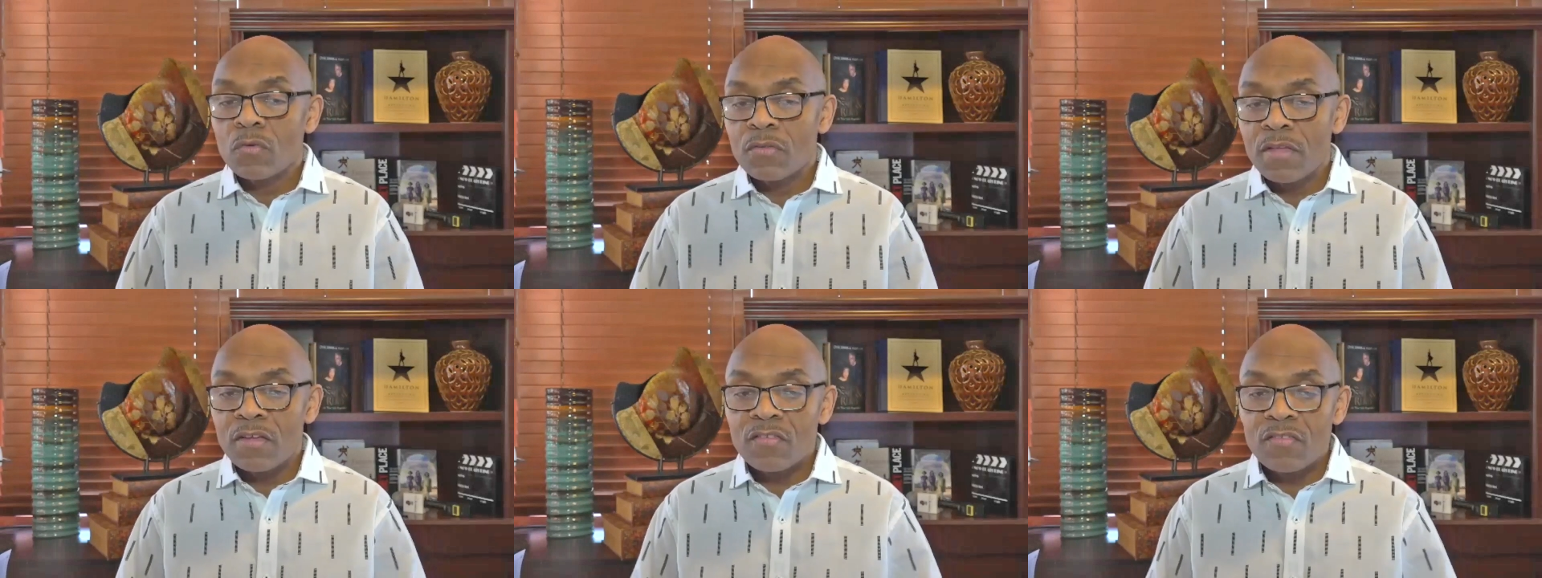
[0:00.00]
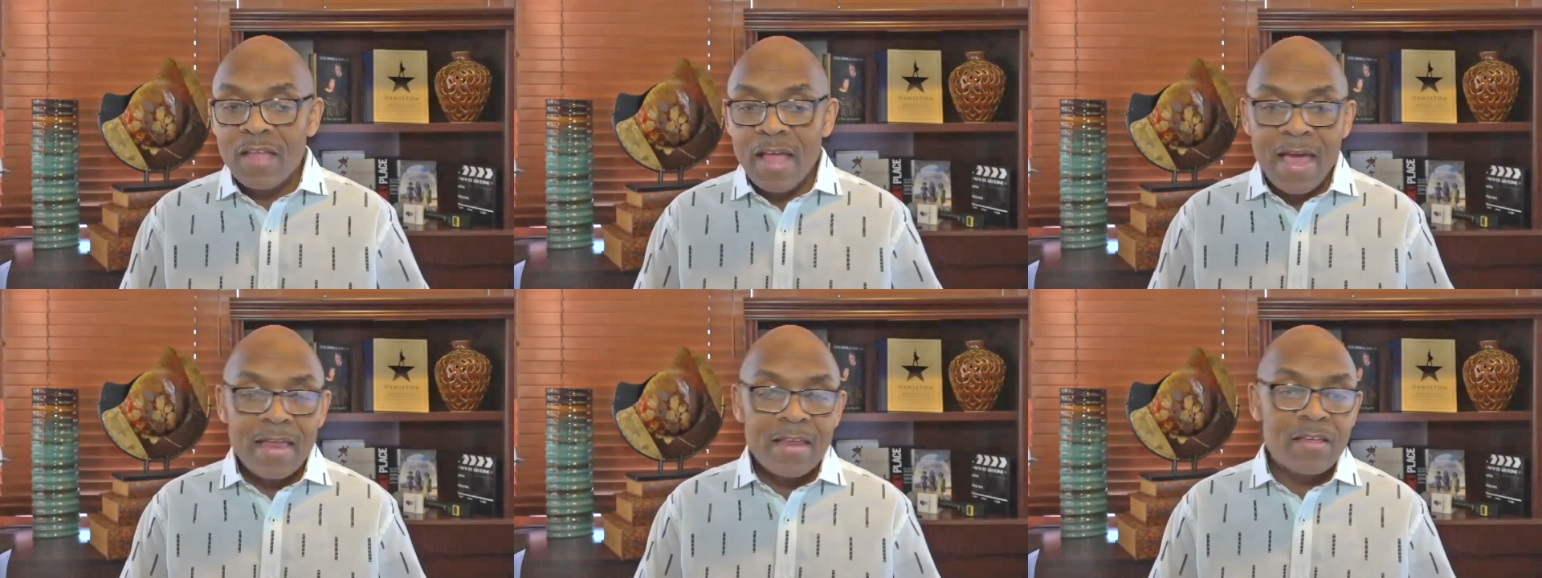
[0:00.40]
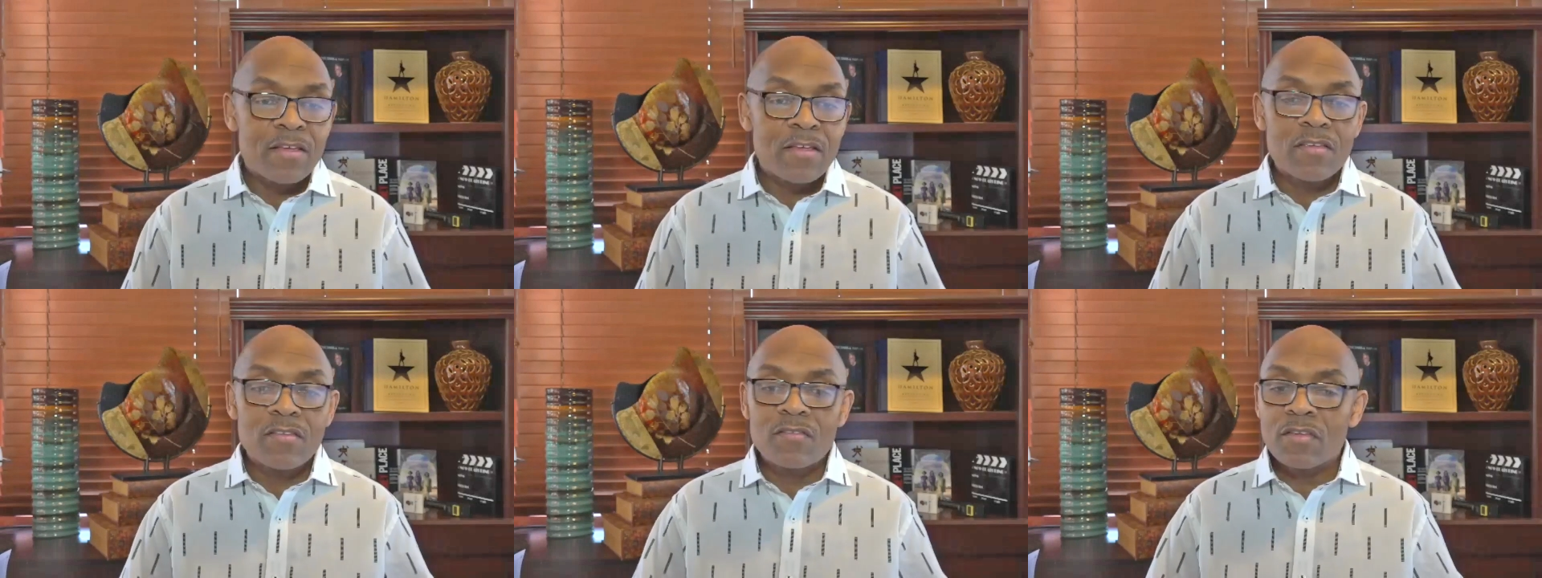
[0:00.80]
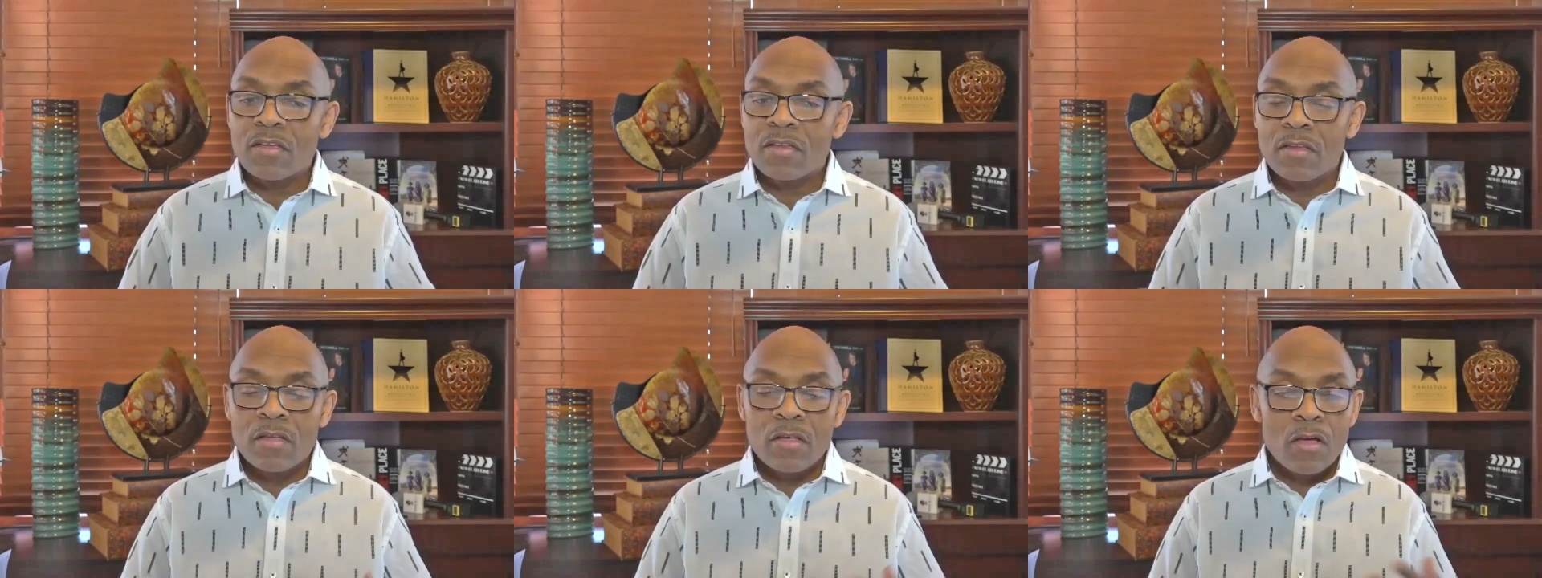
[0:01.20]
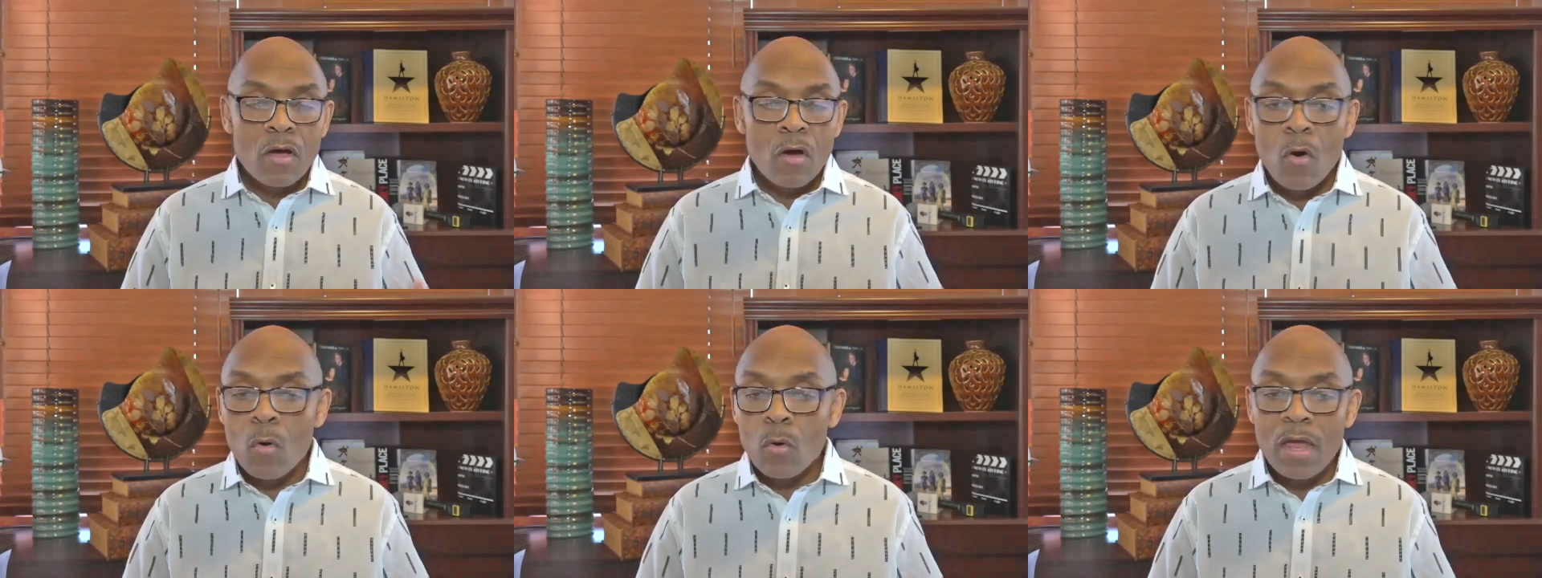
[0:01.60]
on their status and
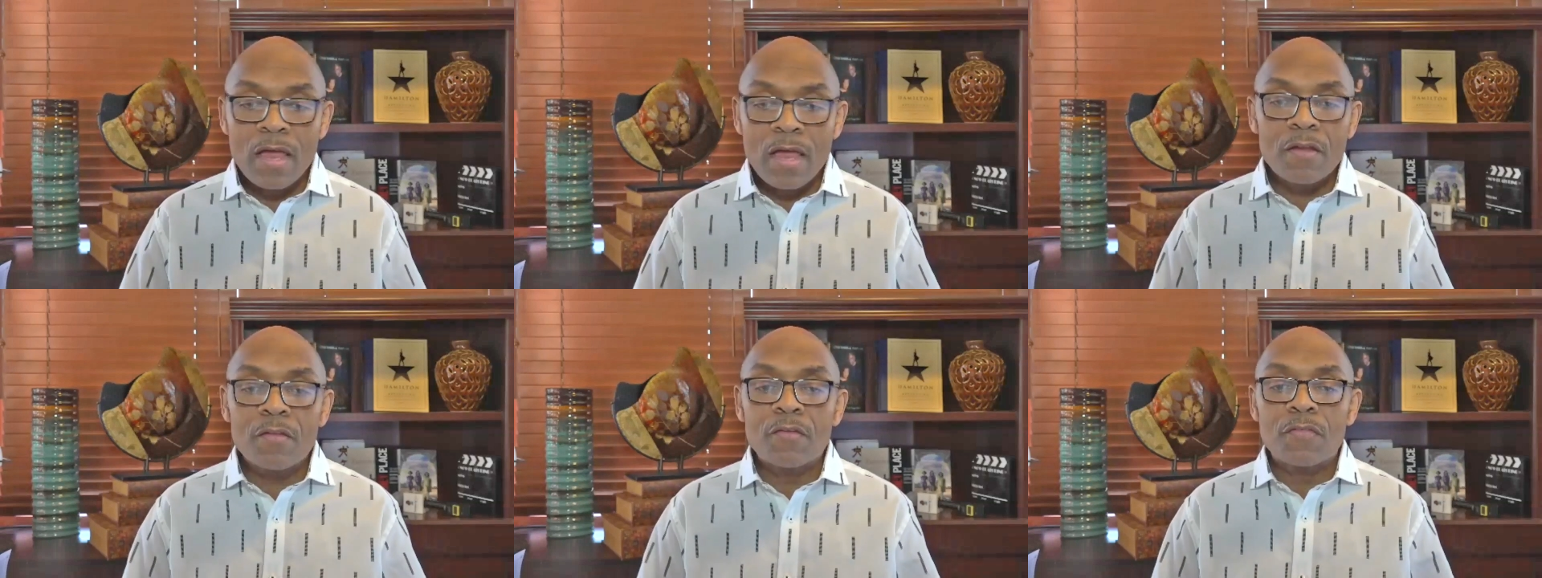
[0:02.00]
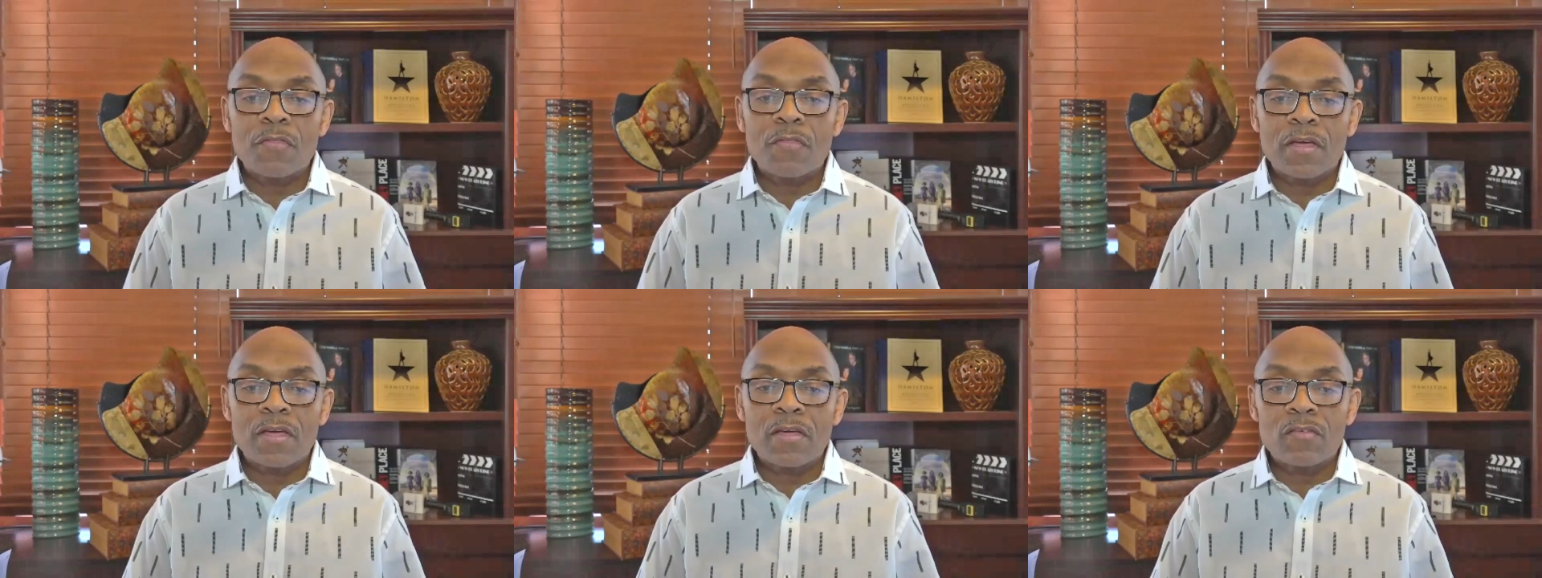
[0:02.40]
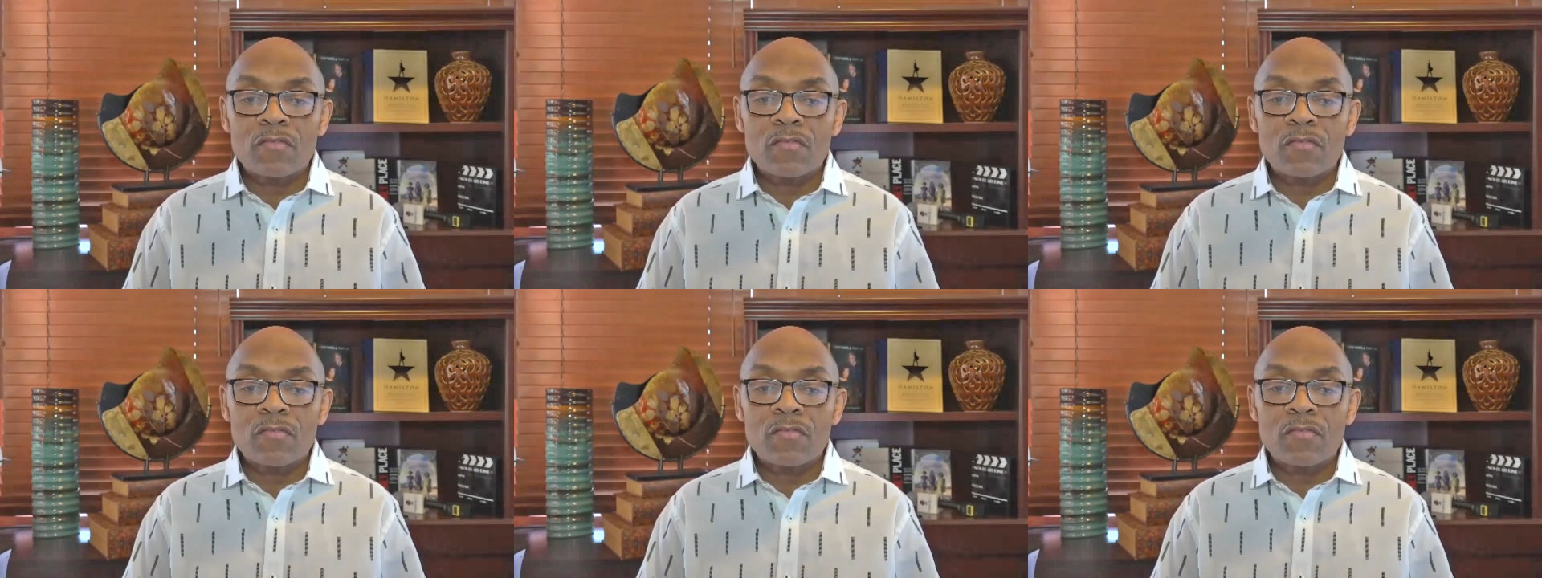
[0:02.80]
a whole lot of other things.